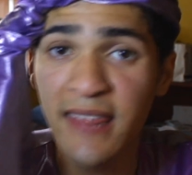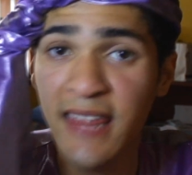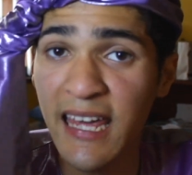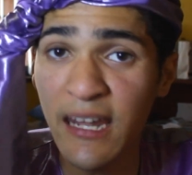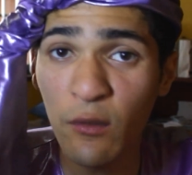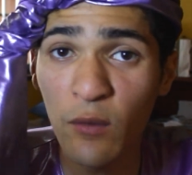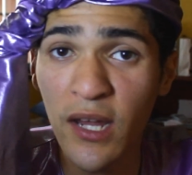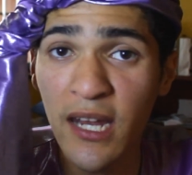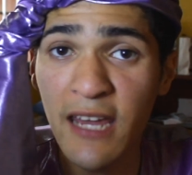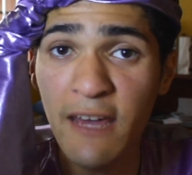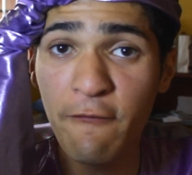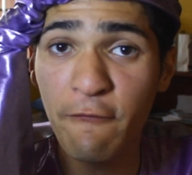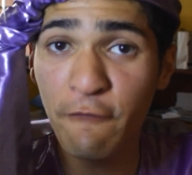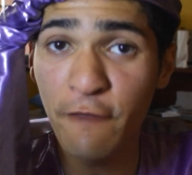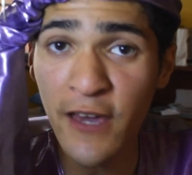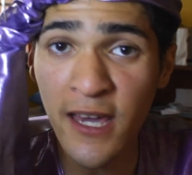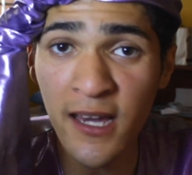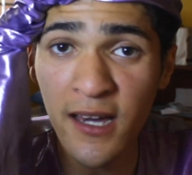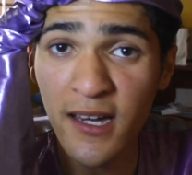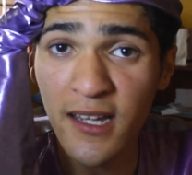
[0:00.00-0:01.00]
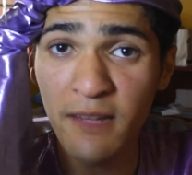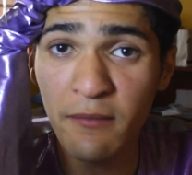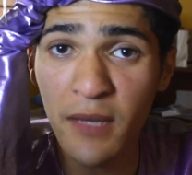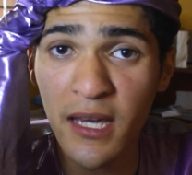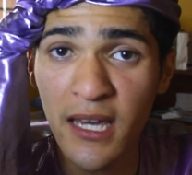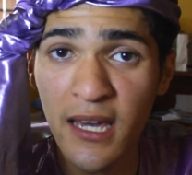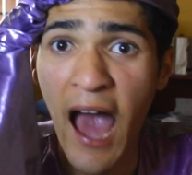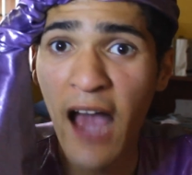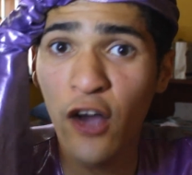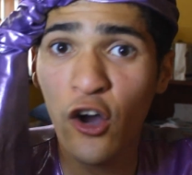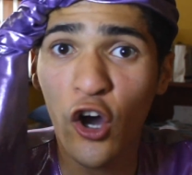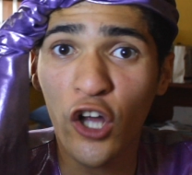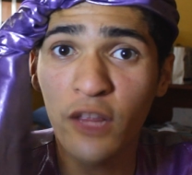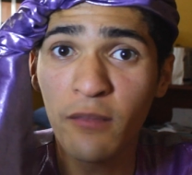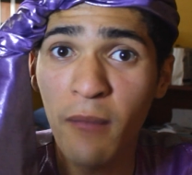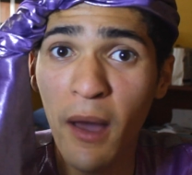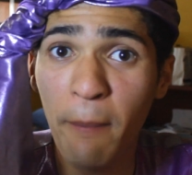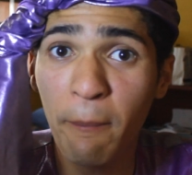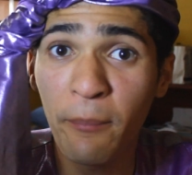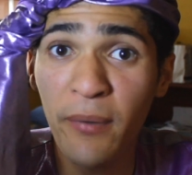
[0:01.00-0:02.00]
But then when he fingered me, I
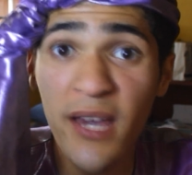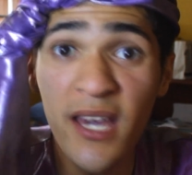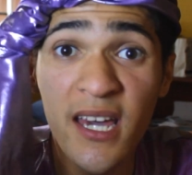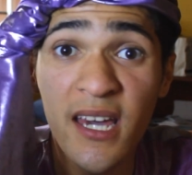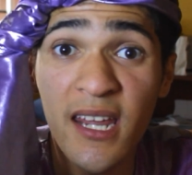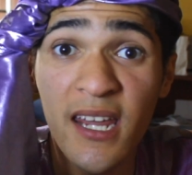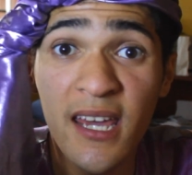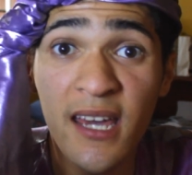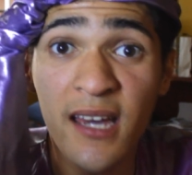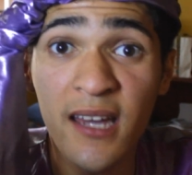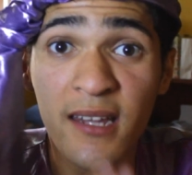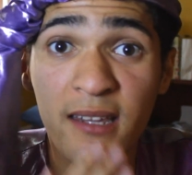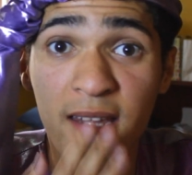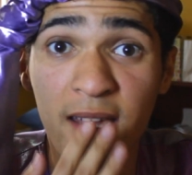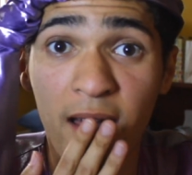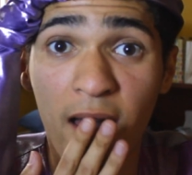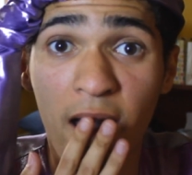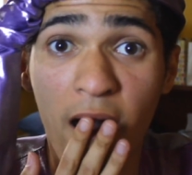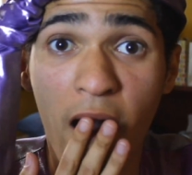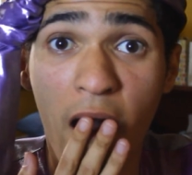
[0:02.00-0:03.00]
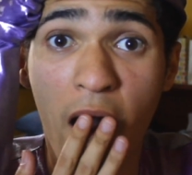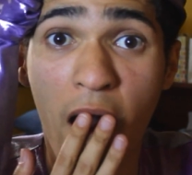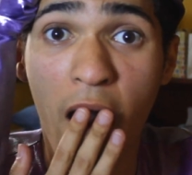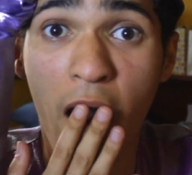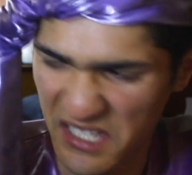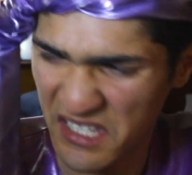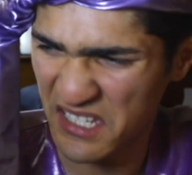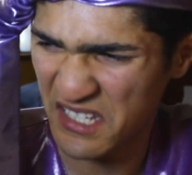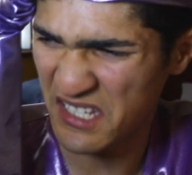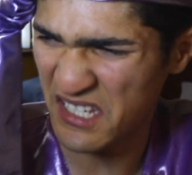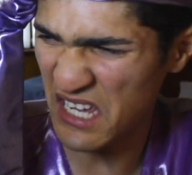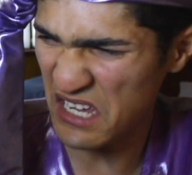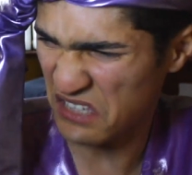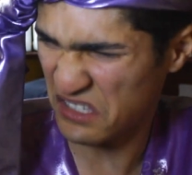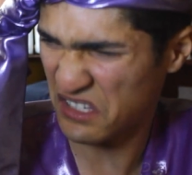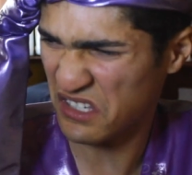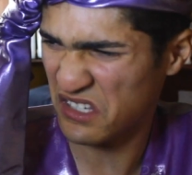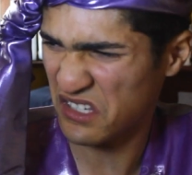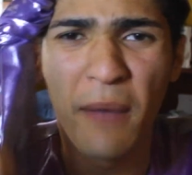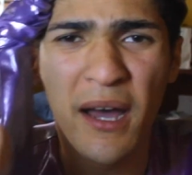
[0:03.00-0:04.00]
got my period.
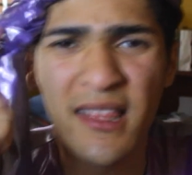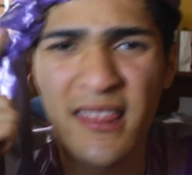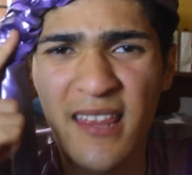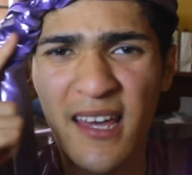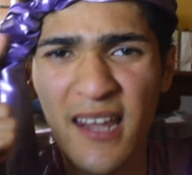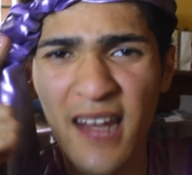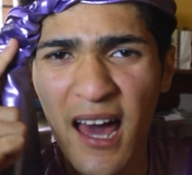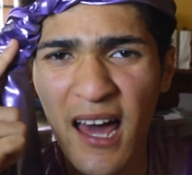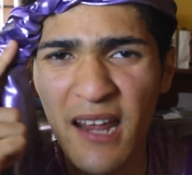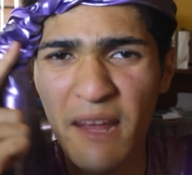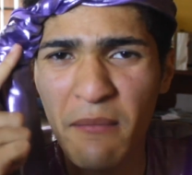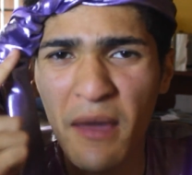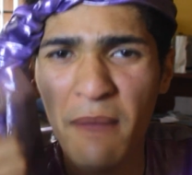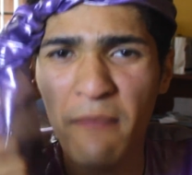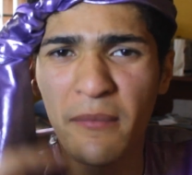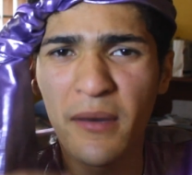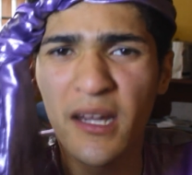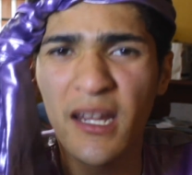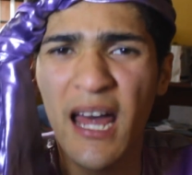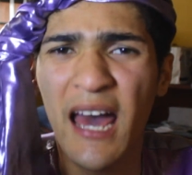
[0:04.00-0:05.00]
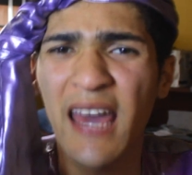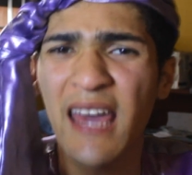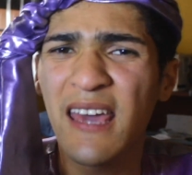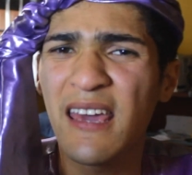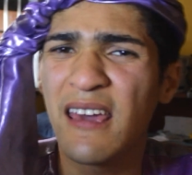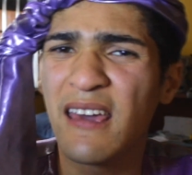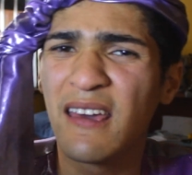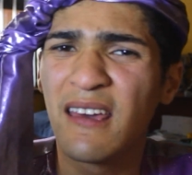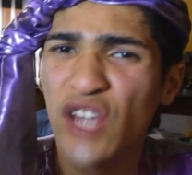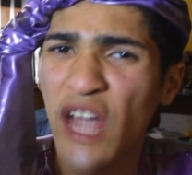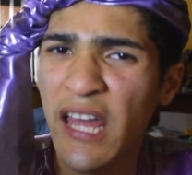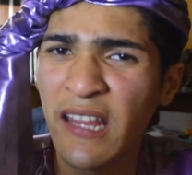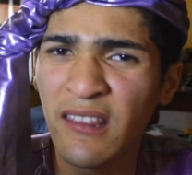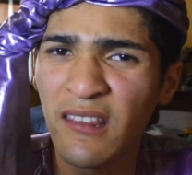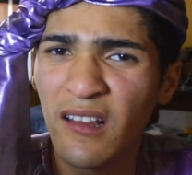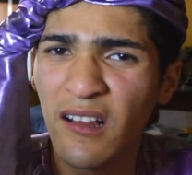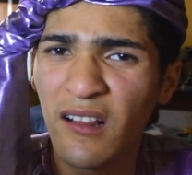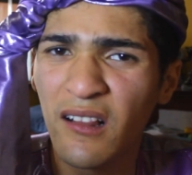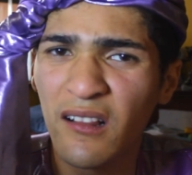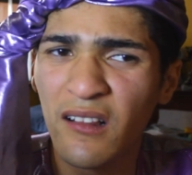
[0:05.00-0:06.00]
Sis. But then I remembered, hey,
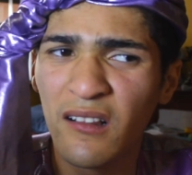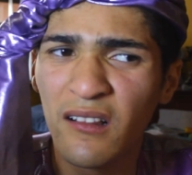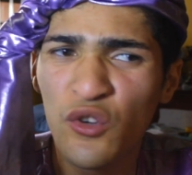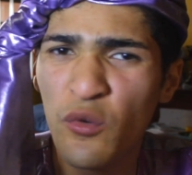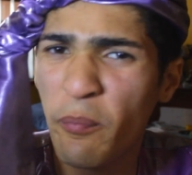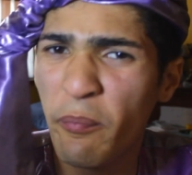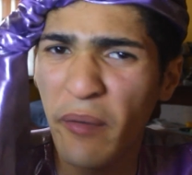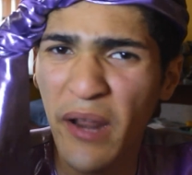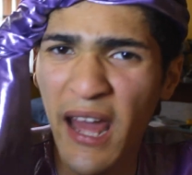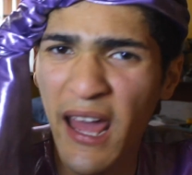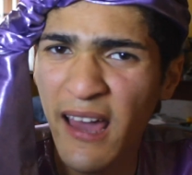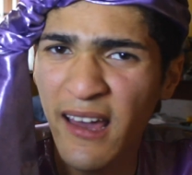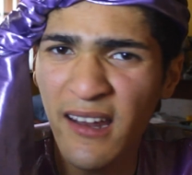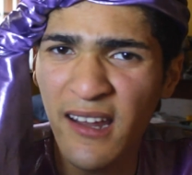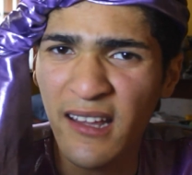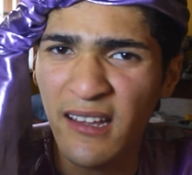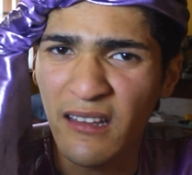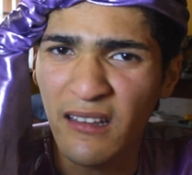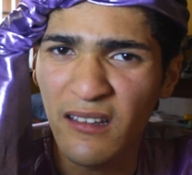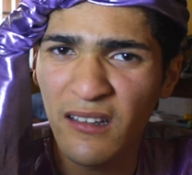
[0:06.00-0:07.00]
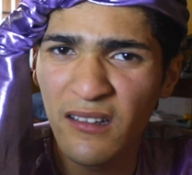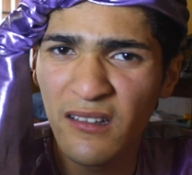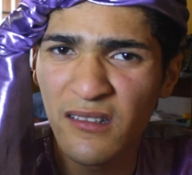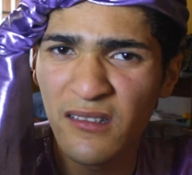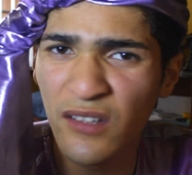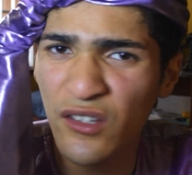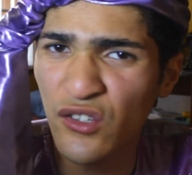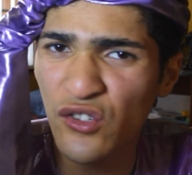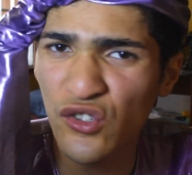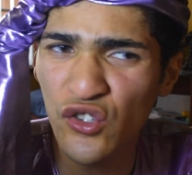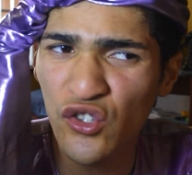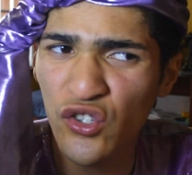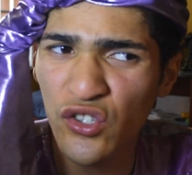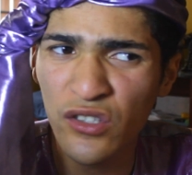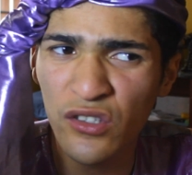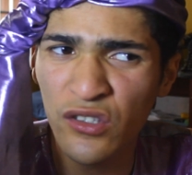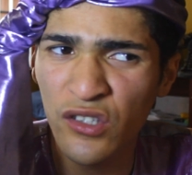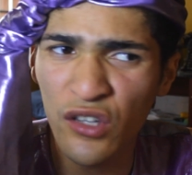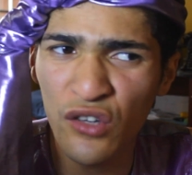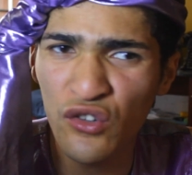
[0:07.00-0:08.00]
Chantal, you're pregnant. So you,
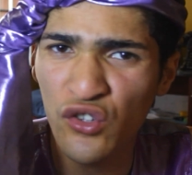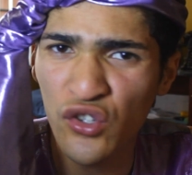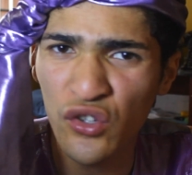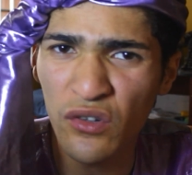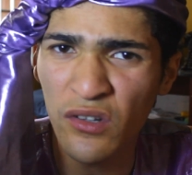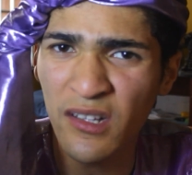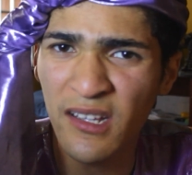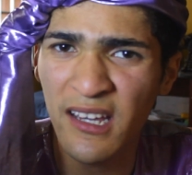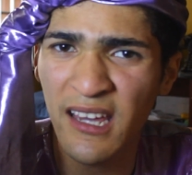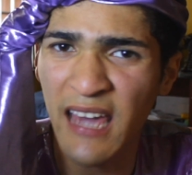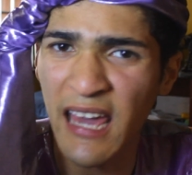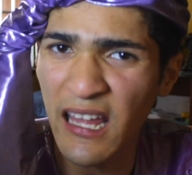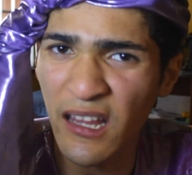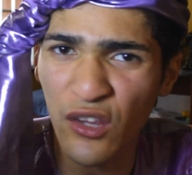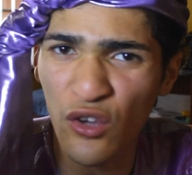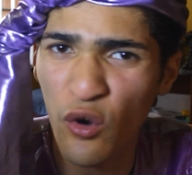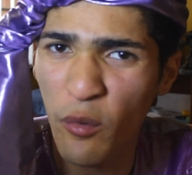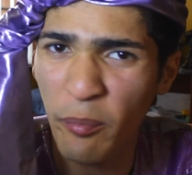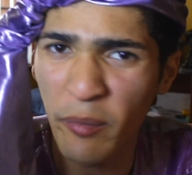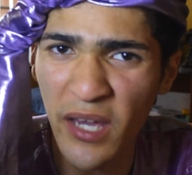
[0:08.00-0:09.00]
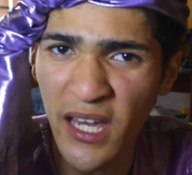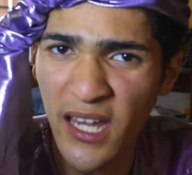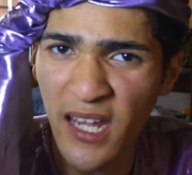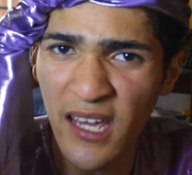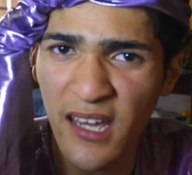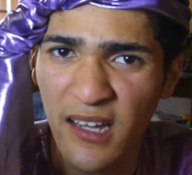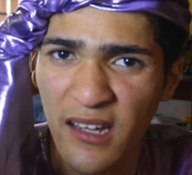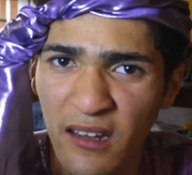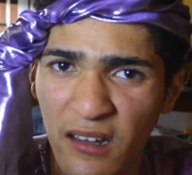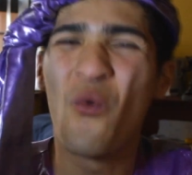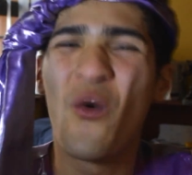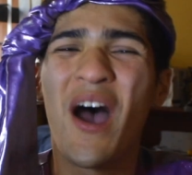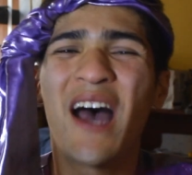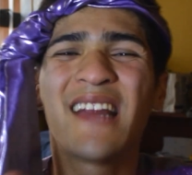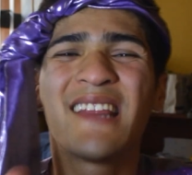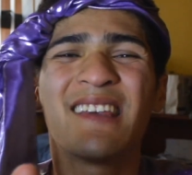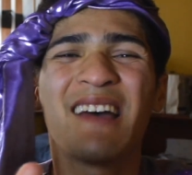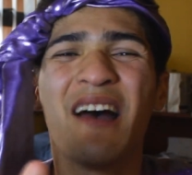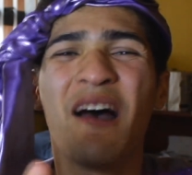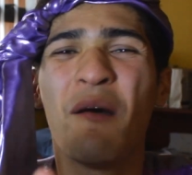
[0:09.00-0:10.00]
so you shouldn't get your period.
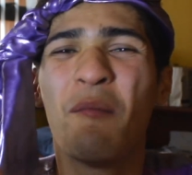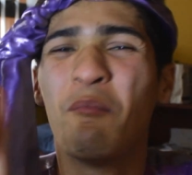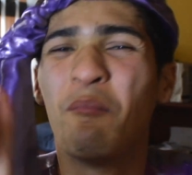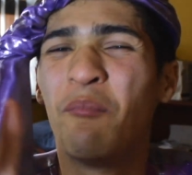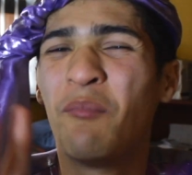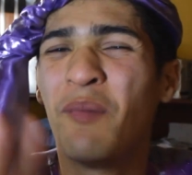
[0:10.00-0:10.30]
What a